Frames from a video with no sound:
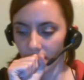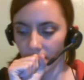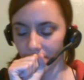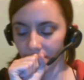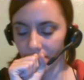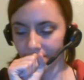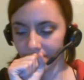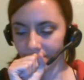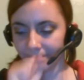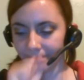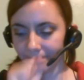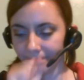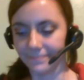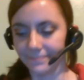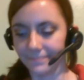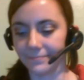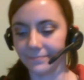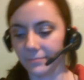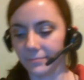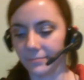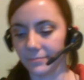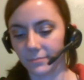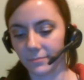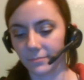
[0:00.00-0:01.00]

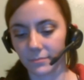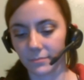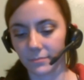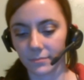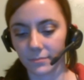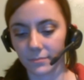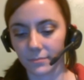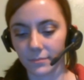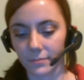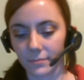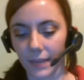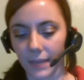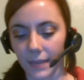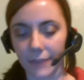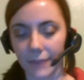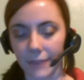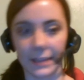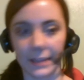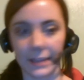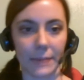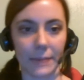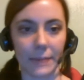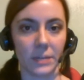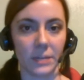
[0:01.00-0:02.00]
I have a
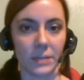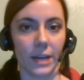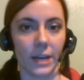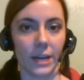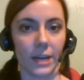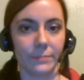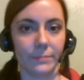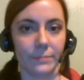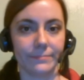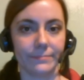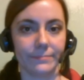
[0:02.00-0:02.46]
laptop.